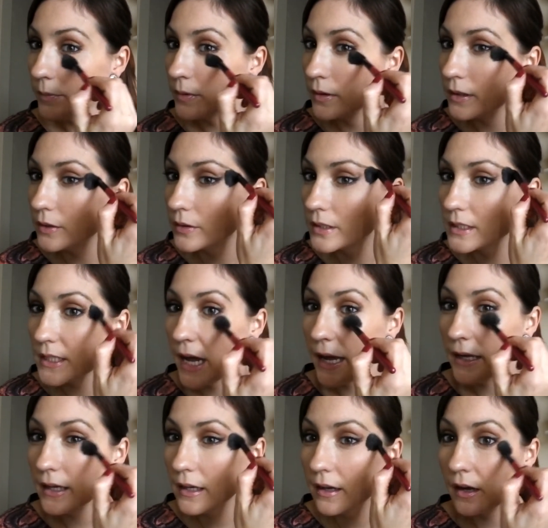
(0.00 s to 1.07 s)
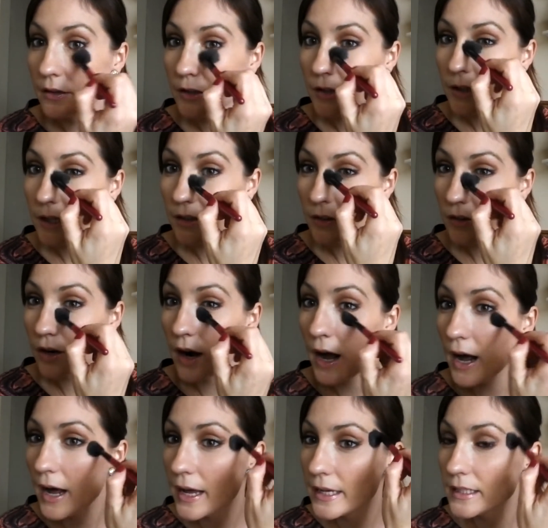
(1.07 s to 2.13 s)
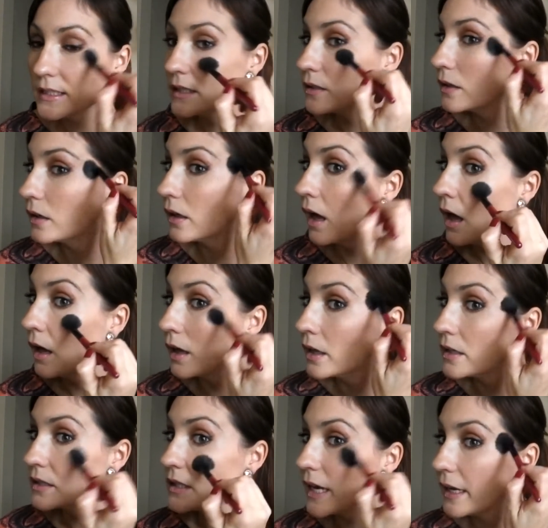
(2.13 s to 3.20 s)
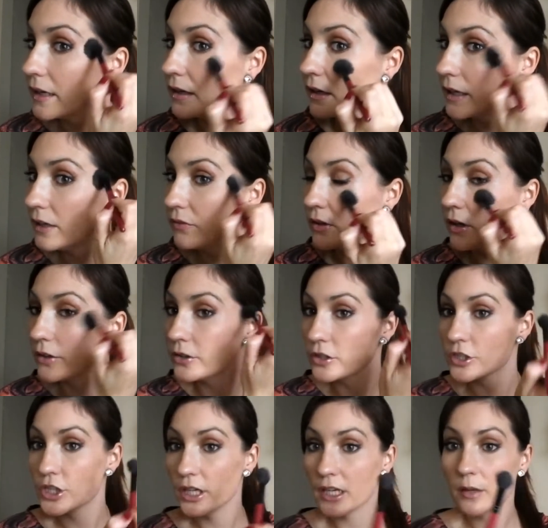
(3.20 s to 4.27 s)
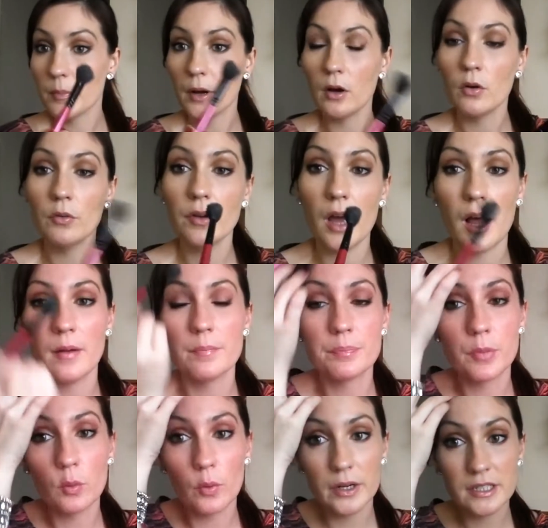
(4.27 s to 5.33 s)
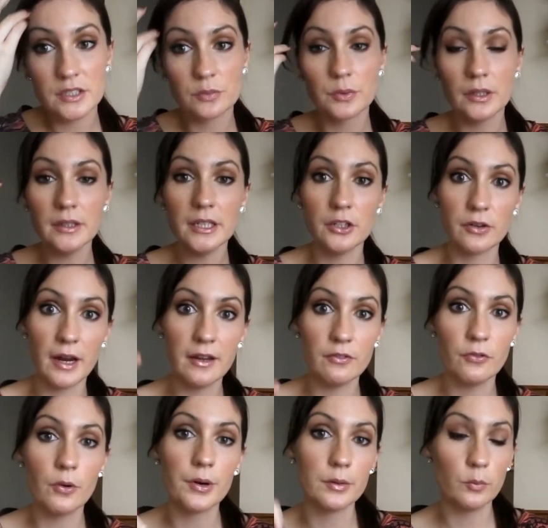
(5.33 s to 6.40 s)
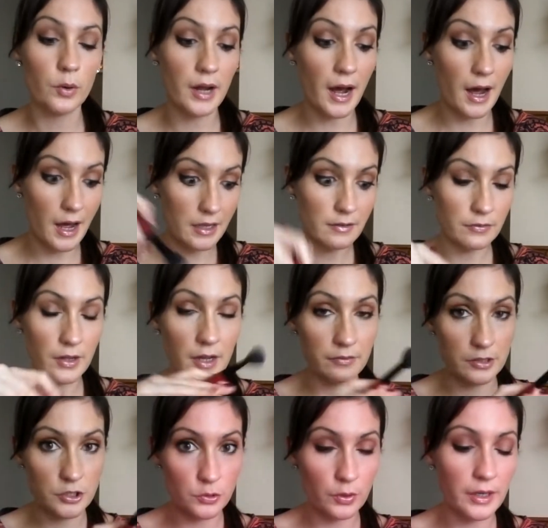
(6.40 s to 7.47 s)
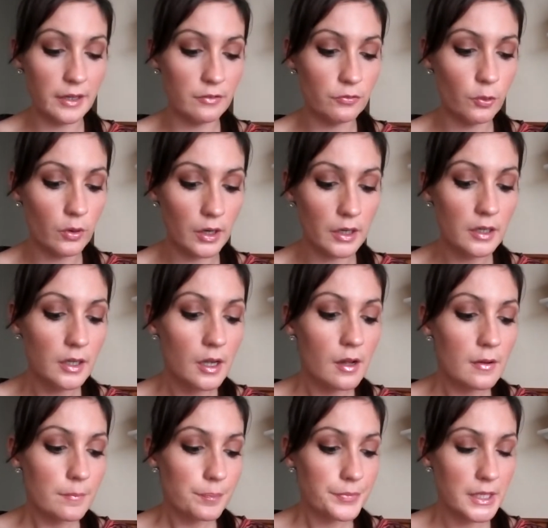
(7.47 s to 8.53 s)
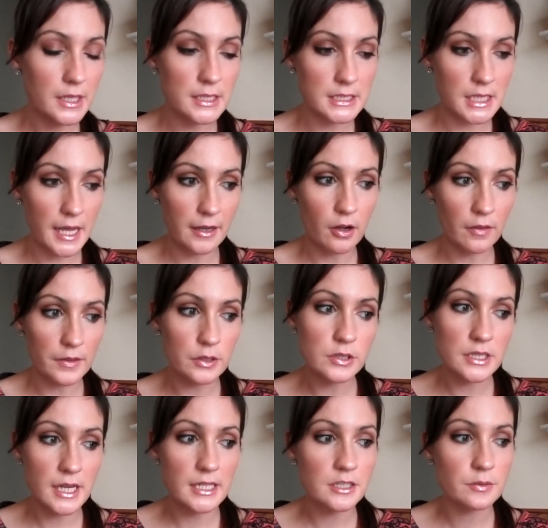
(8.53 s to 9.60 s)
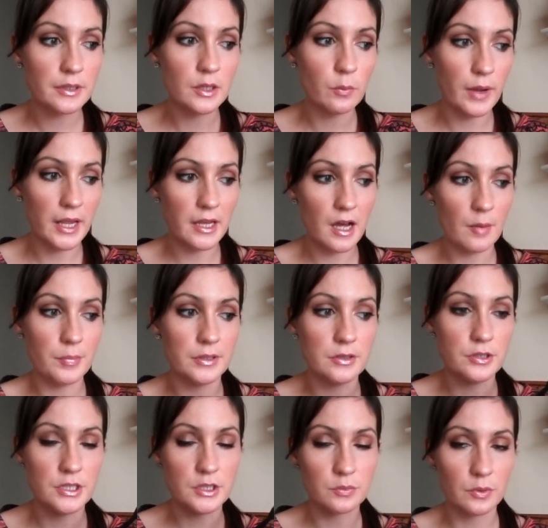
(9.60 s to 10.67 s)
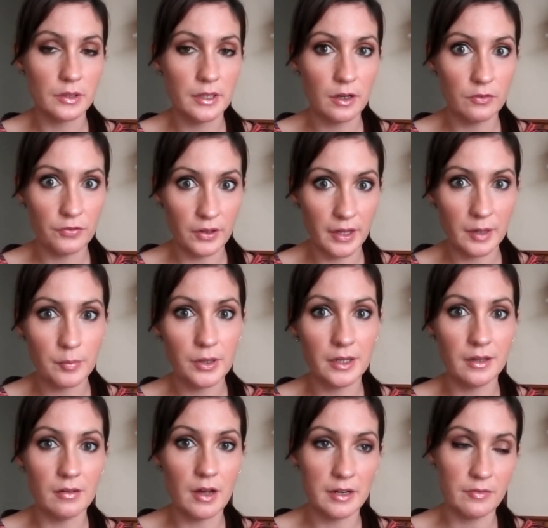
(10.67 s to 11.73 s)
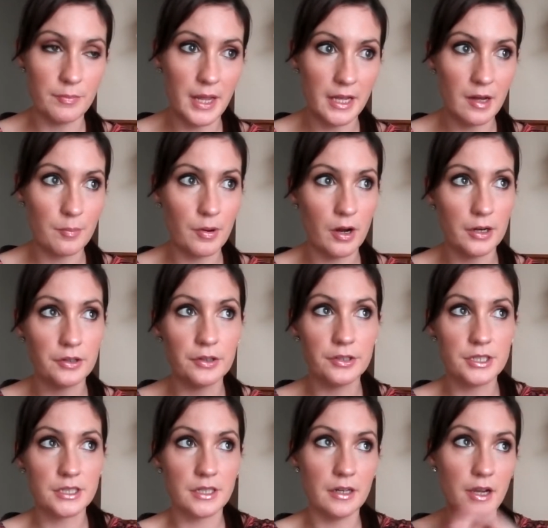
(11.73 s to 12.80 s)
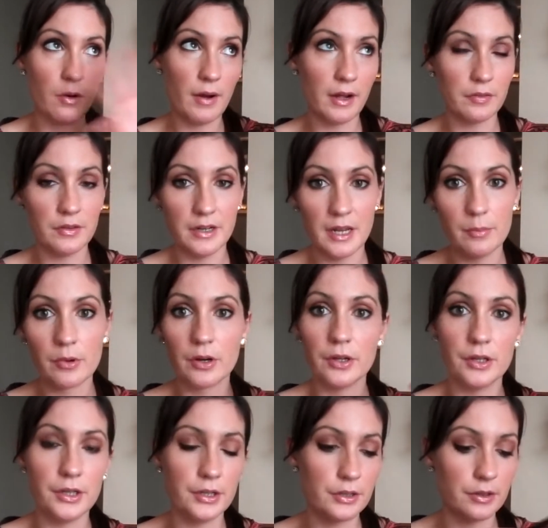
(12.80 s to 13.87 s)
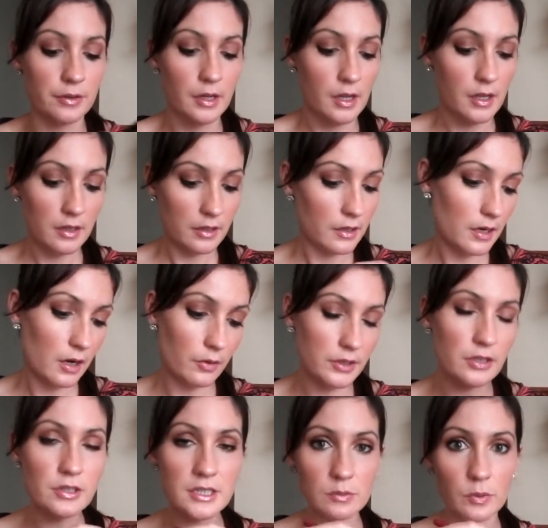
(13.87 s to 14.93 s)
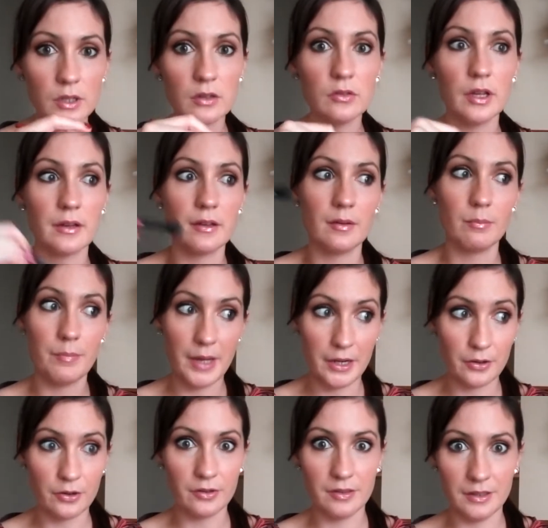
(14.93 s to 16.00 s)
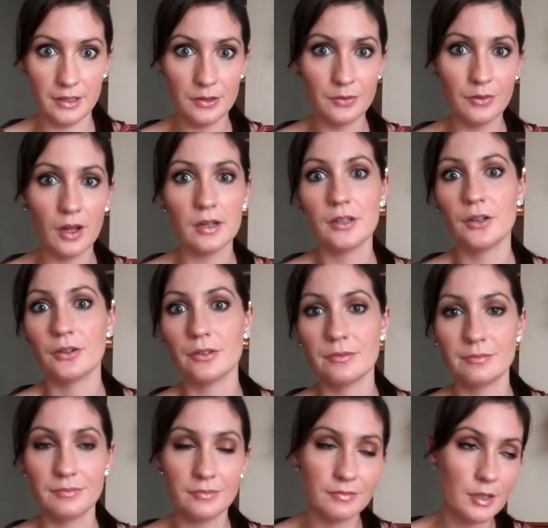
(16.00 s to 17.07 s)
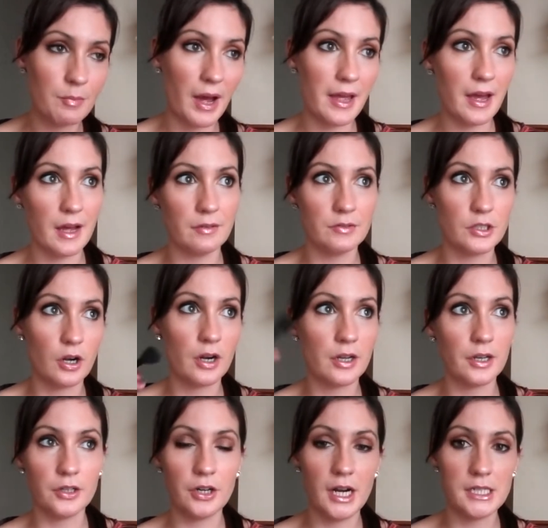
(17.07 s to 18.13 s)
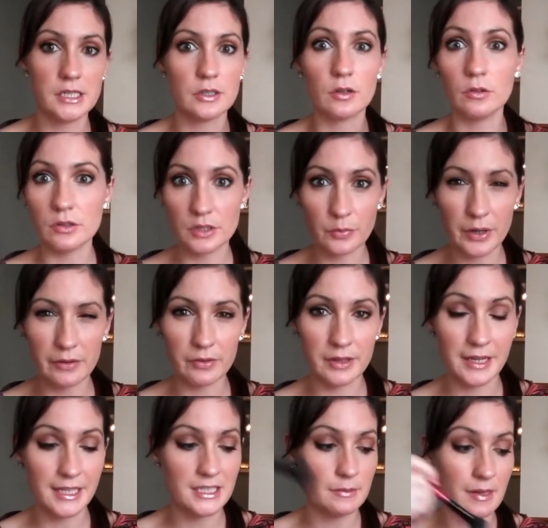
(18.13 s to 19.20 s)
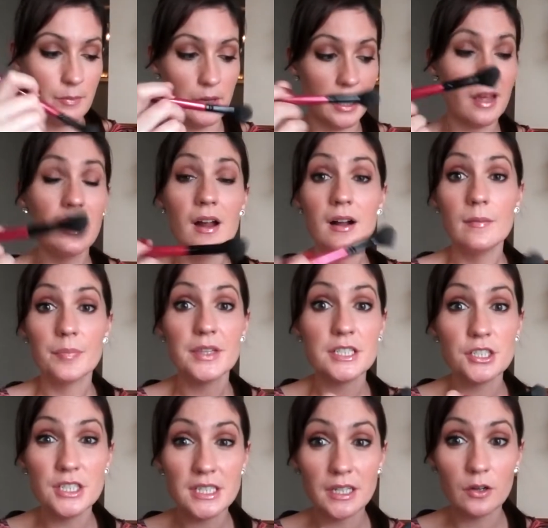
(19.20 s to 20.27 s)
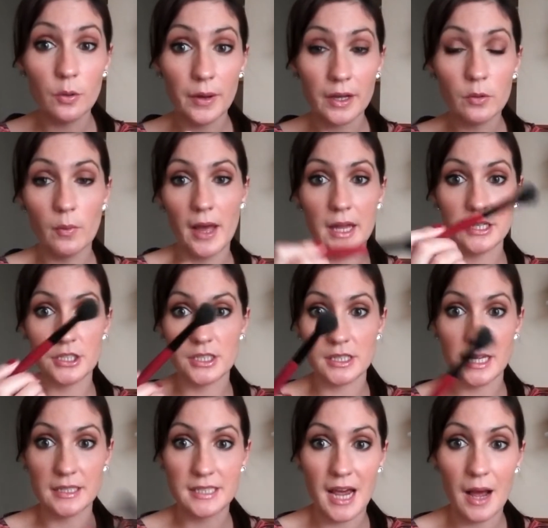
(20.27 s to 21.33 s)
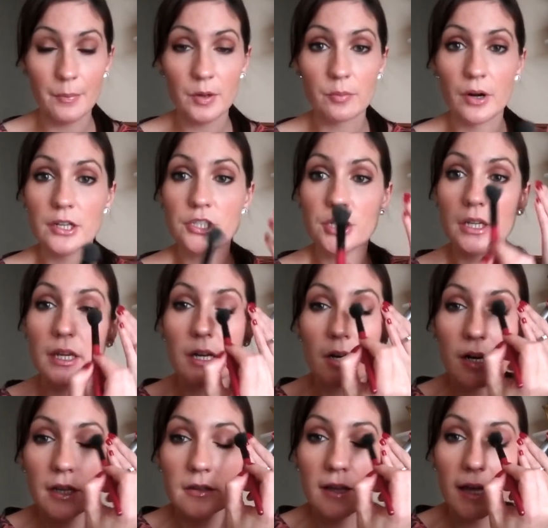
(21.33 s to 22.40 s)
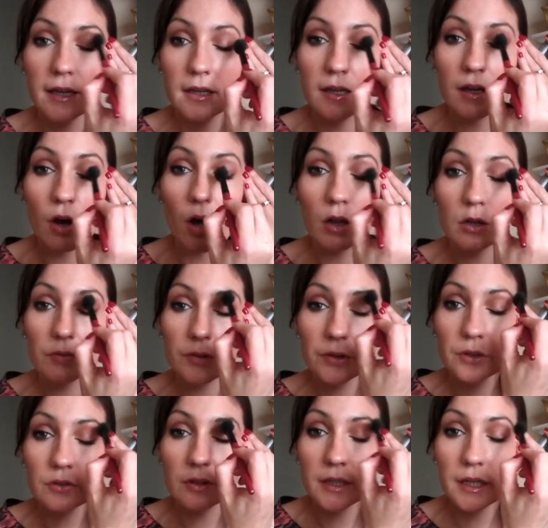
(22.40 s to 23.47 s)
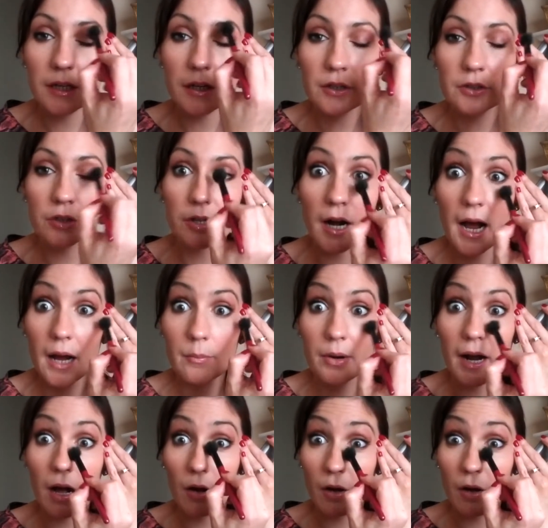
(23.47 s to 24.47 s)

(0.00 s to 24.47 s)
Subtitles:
You can take it underneath your eyes, take it even on your cheekbone, but what it's really great for and what I have enjoyed it for is like on those days where you wake up and you just really don't feel like putting a lot of makeup on, or you're just going to go out in the neighborhood, or you know, and you just want to look better than you look. You might have dark under eye circles or whatever the case may be. This is just a quick way to just like tap your brush in here and like get all over your lid, under your eyebrow,